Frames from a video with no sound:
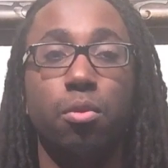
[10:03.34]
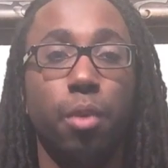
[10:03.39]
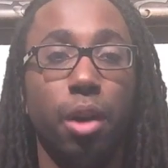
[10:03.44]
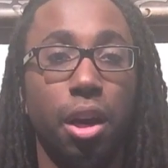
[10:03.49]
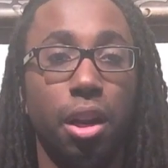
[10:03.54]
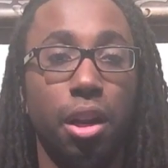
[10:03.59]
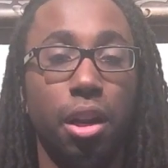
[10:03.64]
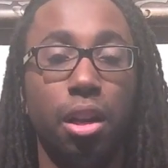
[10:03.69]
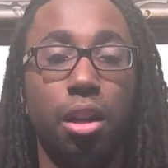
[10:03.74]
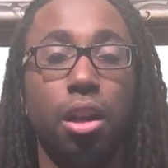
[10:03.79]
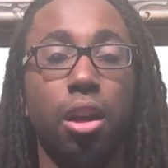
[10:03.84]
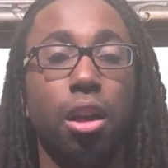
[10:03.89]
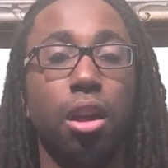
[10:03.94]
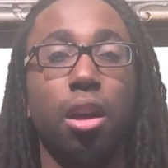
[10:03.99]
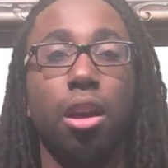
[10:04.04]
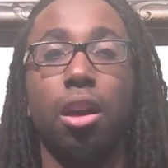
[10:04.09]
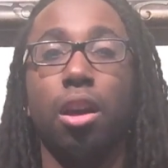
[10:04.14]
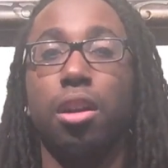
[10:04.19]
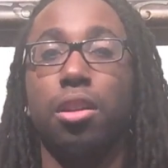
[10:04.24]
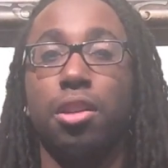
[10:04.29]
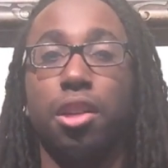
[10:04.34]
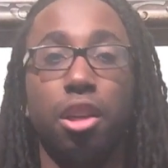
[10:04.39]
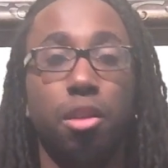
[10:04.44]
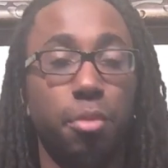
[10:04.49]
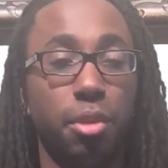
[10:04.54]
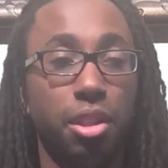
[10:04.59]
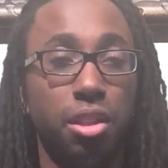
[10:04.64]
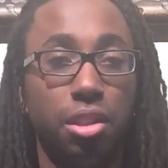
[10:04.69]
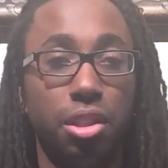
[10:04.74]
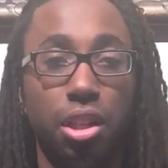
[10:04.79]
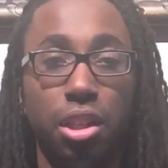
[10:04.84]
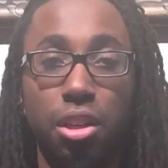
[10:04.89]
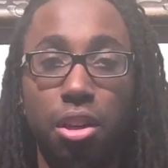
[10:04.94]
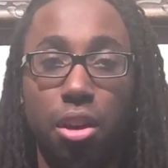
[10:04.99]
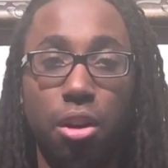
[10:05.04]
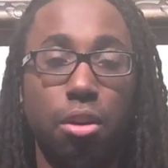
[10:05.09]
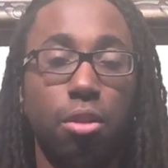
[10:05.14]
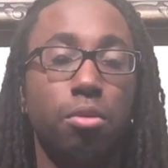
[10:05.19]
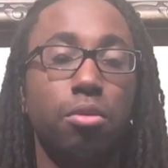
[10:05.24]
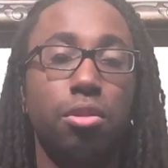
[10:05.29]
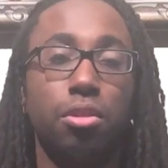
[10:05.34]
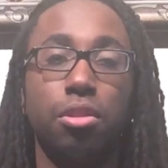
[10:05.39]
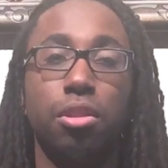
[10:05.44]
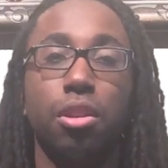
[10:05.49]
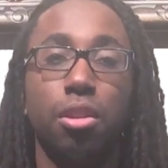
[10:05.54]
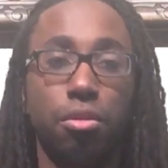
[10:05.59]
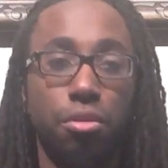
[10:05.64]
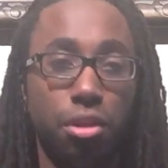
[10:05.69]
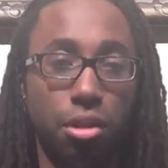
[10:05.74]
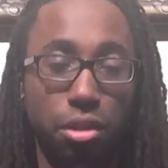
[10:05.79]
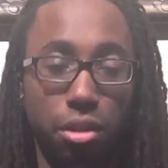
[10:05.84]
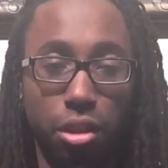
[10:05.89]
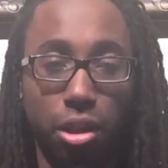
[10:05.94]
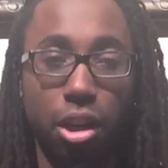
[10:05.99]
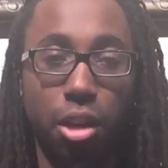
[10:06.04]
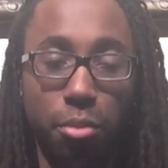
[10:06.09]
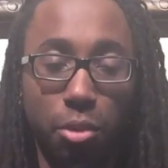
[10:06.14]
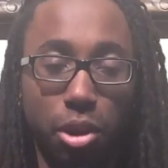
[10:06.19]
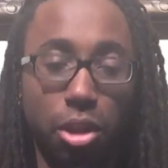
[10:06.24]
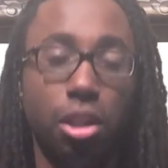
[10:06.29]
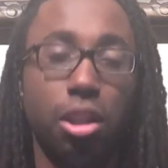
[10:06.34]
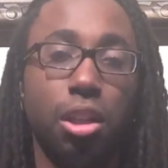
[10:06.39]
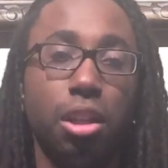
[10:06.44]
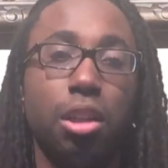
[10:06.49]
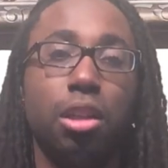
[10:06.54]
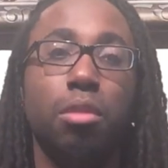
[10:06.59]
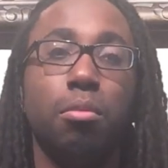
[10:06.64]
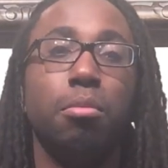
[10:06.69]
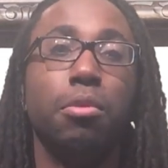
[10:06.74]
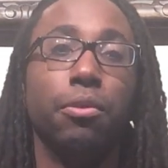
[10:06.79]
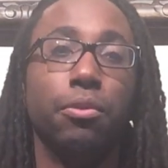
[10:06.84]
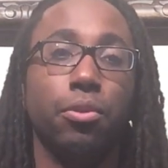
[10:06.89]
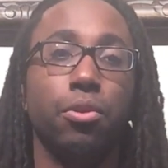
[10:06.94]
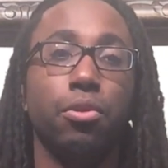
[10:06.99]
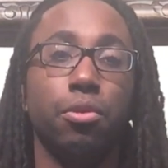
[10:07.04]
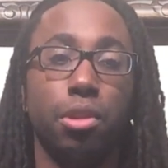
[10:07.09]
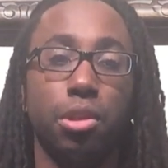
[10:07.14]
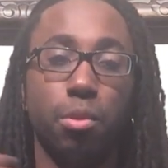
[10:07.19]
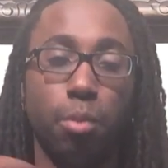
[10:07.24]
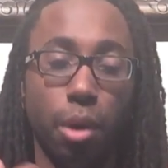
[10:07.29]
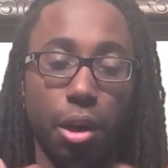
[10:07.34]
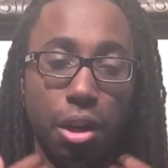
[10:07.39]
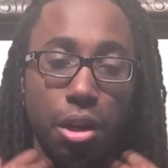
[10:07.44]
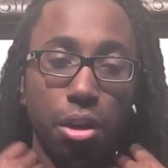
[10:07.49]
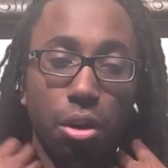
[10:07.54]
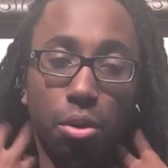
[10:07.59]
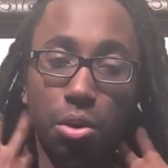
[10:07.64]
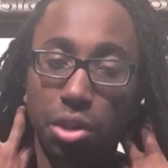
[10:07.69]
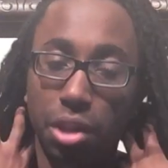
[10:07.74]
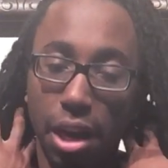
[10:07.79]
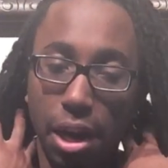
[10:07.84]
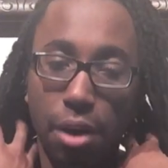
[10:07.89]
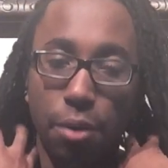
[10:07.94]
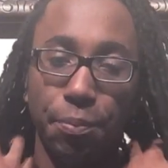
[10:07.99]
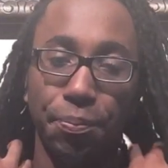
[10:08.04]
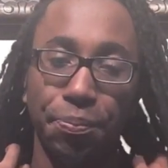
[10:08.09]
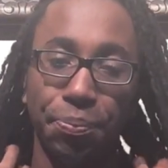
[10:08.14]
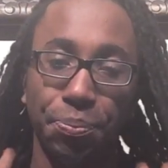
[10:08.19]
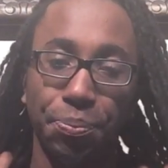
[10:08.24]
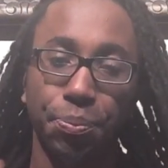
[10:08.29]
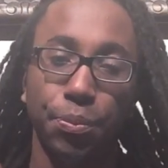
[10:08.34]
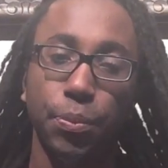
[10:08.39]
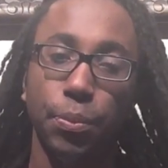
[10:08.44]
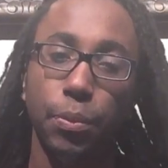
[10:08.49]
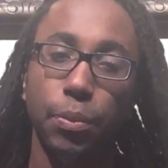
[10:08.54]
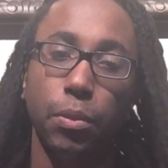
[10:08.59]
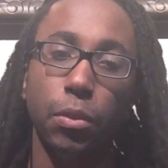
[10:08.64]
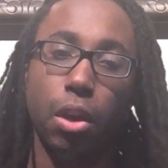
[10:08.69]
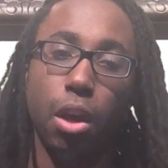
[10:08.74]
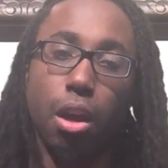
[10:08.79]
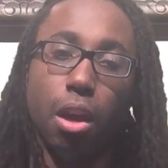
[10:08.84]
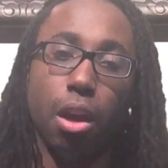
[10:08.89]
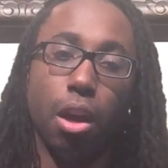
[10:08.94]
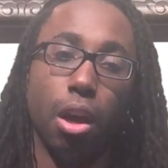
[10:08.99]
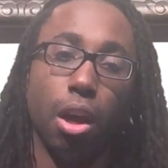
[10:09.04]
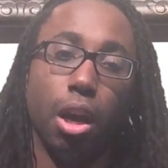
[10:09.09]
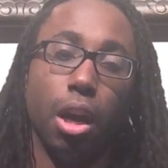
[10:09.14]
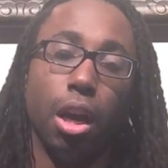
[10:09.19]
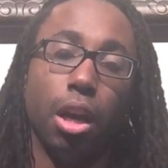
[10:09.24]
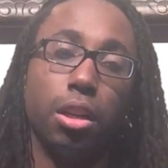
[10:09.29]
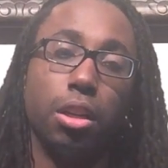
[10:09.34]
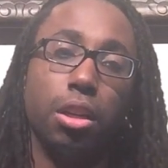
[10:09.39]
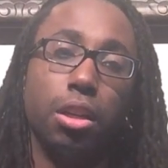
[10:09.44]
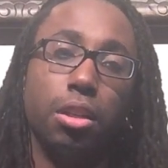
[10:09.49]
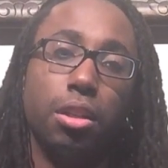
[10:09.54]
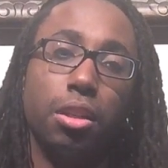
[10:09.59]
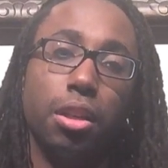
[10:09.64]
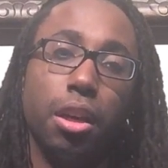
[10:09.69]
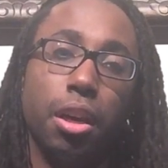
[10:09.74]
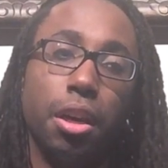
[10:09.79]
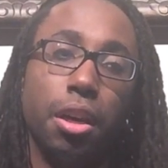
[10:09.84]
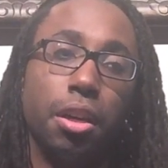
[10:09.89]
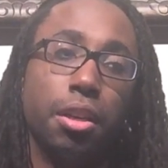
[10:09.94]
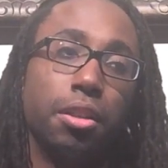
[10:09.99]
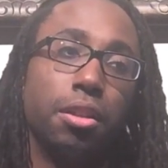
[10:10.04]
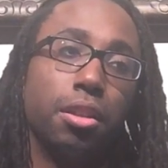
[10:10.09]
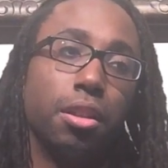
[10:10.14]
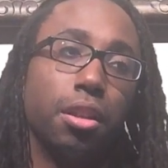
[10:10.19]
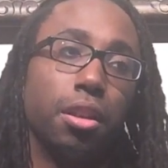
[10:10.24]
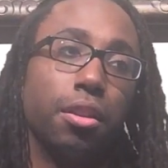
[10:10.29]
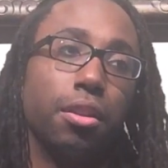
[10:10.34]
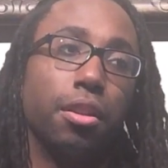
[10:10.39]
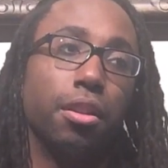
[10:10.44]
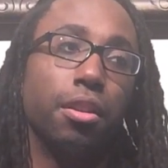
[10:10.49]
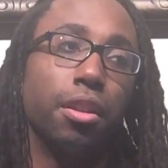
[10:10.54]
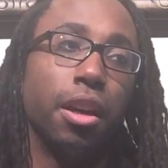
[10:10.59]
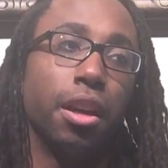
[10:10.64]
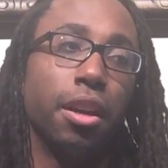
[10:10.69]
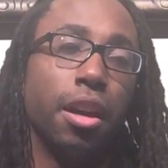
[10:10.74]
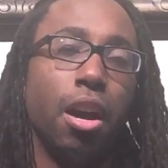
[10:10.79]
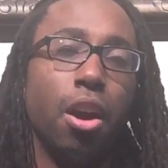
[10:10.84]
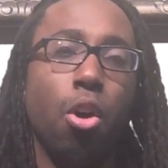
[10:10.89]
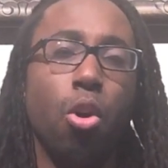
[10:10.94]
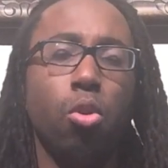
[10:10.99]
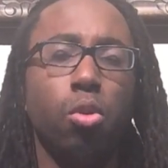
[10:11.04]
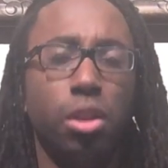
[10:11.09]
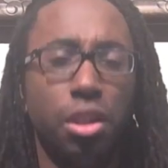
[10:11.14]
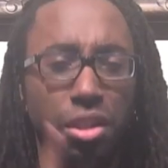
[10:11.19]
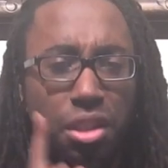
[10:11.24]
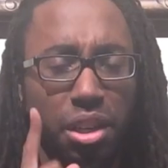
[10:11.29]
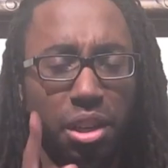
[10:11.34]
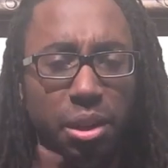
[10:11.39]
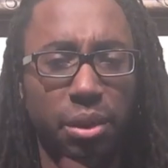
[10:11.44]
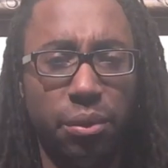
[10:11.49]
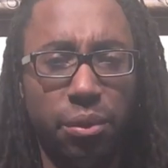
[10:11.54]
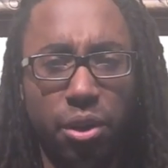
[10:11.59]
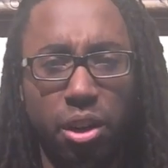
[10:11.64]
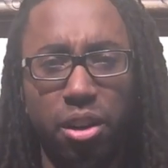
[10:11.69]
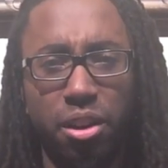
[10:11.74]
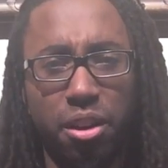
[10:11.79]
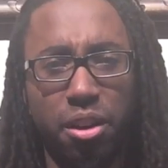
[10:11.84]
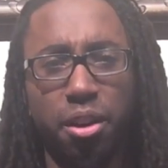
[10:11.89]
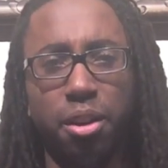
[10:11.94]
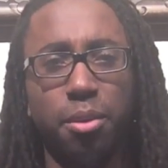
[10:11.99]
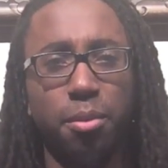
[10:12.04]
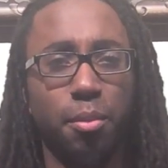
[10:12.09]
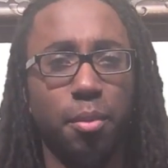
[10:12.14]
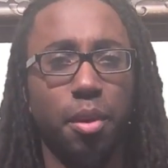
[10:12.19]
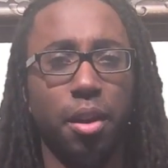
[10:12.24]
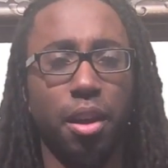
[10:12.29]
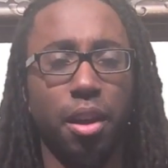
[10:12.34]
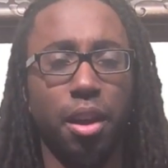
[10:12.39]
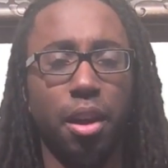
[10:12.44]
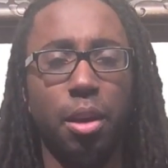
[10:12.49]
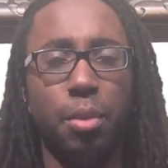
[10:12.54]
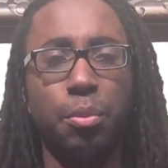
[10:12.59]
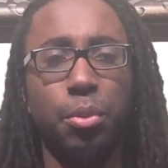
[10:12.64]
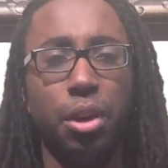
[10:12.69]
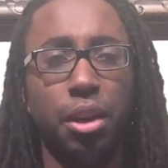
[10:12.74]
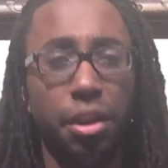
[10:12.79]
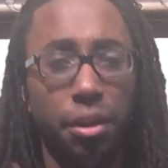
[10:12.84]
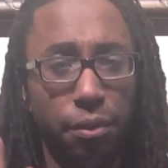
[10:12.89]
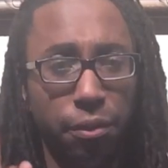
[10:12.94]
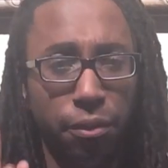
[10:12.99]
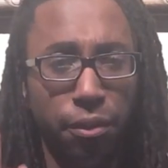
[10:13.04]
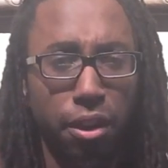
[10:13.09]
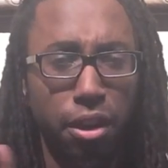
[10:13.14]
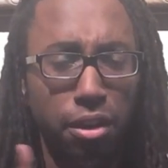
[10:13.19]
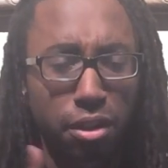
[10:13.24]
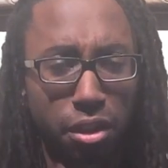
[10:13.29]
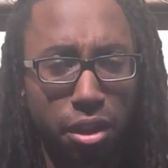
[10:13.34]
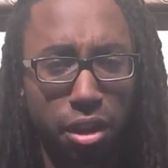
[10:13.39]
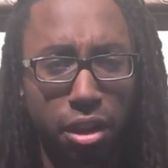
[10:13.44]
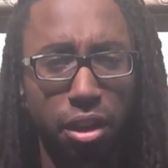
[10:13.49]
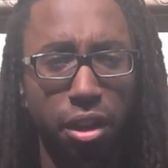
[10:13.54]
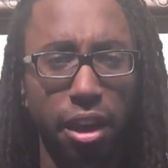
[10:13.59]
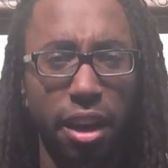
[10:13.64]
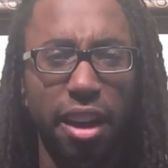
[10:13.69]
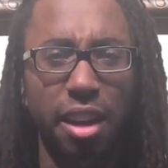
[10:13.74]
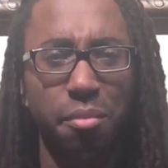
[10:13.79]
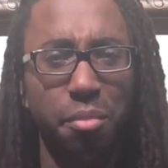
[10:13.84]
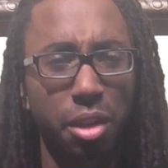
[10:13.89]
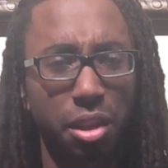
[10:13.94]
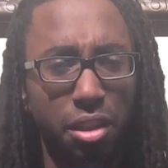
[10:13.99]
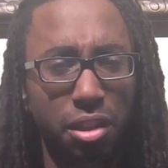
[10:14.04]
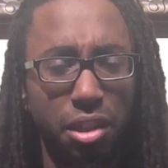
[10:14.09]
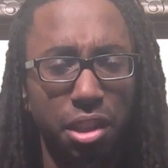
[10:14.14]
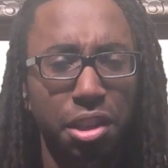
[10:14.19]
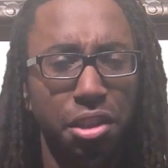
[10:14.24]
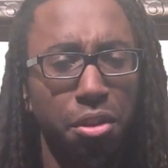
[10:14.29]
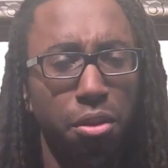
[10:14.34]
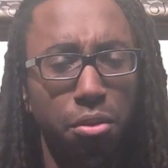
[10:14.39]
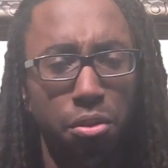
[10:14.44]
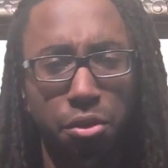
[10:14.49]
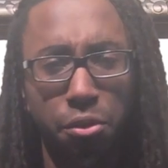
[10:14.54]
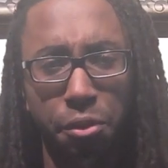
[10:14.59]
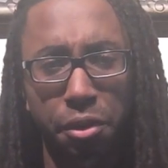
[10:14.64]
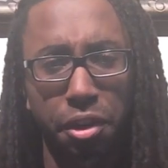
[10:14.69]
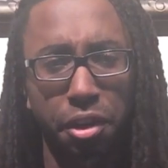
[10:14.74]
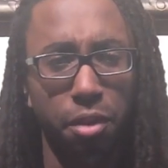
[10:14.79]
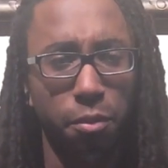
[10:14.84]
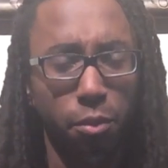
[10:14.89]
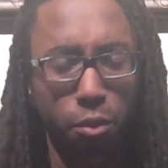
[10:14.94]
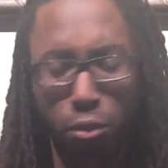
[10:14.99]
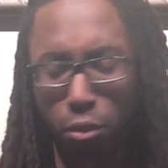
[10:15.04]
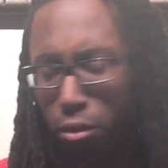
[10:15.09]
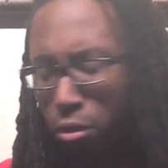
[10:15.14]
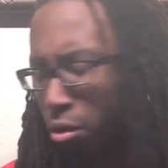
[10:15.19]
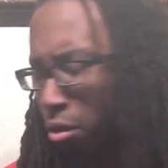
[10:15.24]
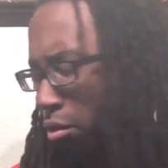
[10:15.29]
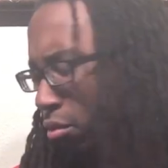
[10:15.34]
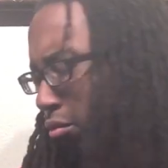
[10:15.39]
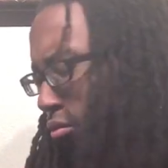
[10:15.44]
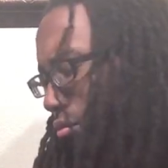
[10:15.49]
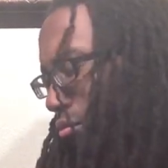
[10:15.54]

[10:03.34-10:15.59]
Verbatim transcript: the wedding tell benzino you know just come clean before this wedding goes down and he says that not only did he fuck her but he fucked her at Benzino's crib. Ooh.